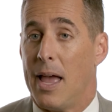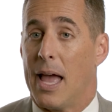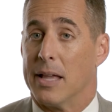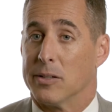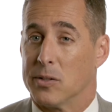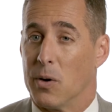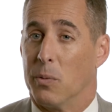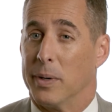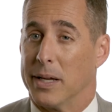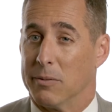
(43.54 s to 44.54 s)
And so
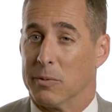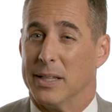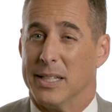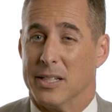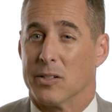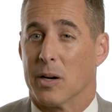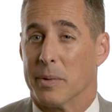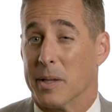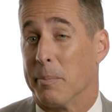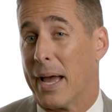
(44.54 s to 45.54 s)
we can really
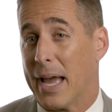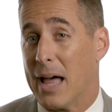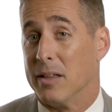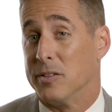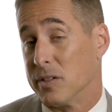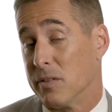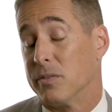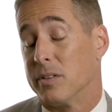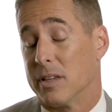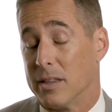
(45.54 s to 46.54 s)
determine the biology of
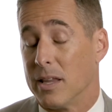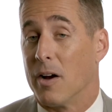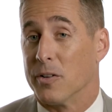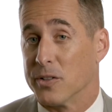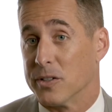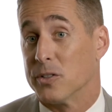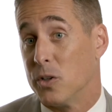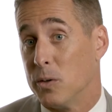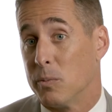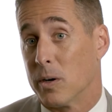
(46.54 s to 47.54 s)
the largest
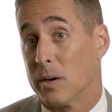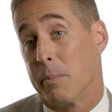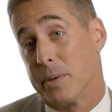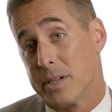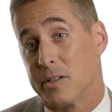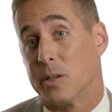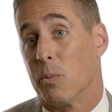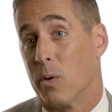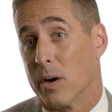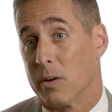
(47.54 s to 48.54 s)
tumor and potentially
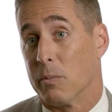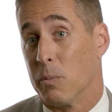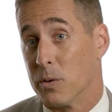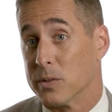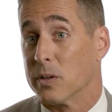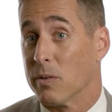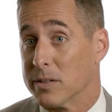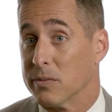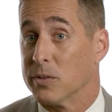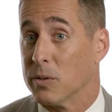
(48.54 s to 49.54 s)
most
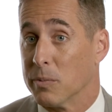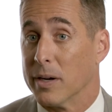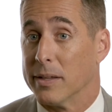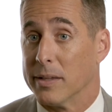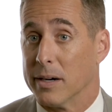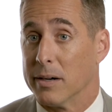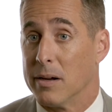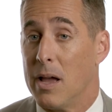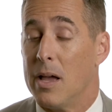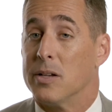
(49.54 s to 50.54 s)
aggressive tumor in there.
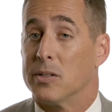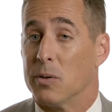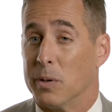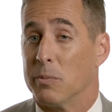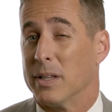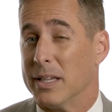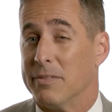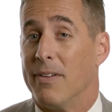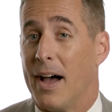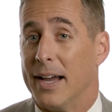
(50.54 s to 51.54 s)
So we really
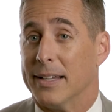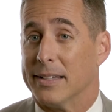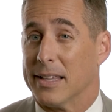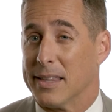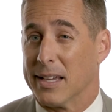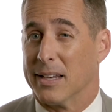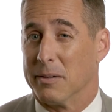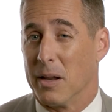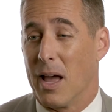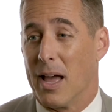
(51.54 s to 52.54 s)
find that
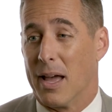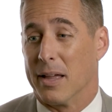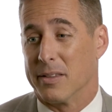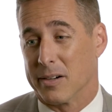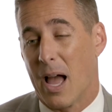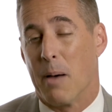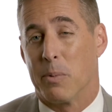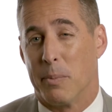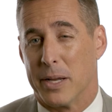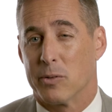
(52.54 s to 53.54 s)
they're
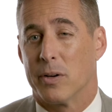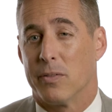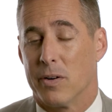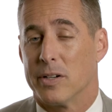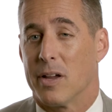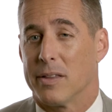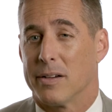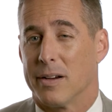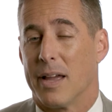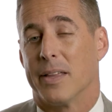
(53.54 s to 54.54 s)
complementary for each
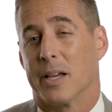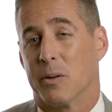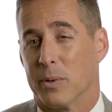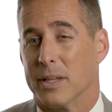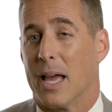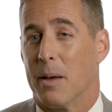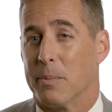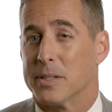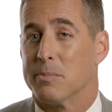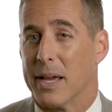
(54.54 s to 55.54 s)
other, and they can really help
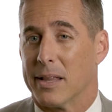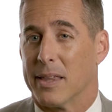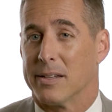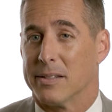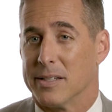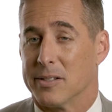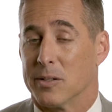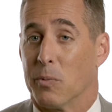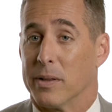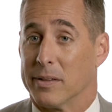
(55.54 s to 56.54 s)
us make that
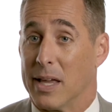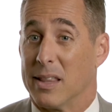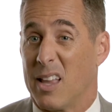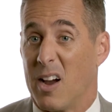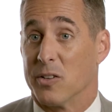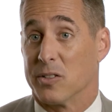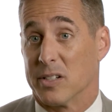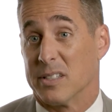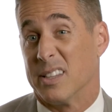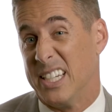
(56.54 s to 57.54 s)
decision whether that
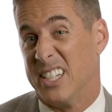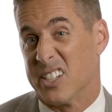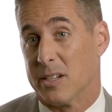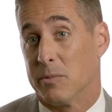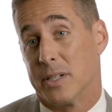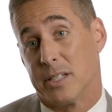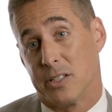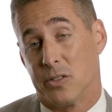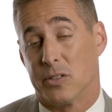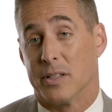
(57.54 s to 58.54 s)
largest lesion, which is
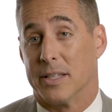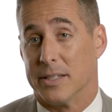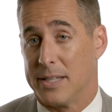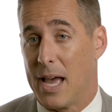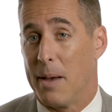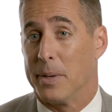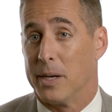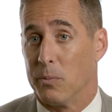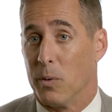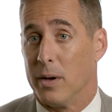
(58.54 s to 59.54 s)
usually the
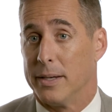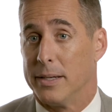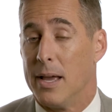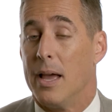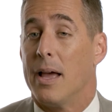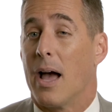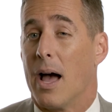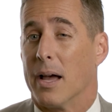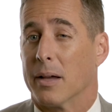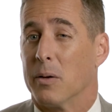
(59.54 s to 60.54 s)
dominant one,
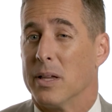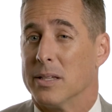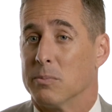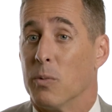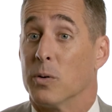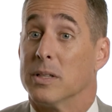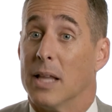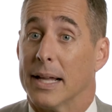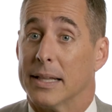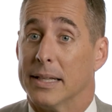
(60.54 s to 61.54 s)
is most
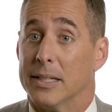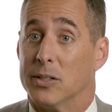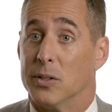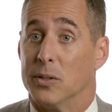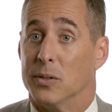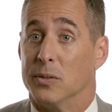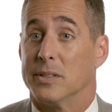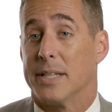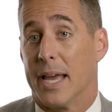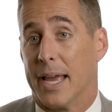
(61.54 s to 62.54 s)
likely to
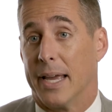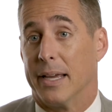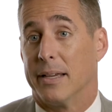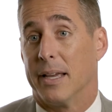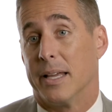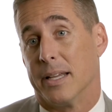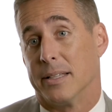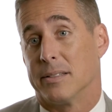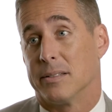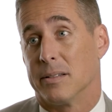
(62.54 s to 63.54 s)
stay in
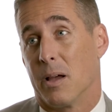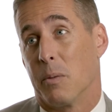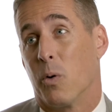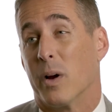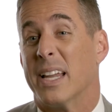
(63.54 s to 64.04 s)
its more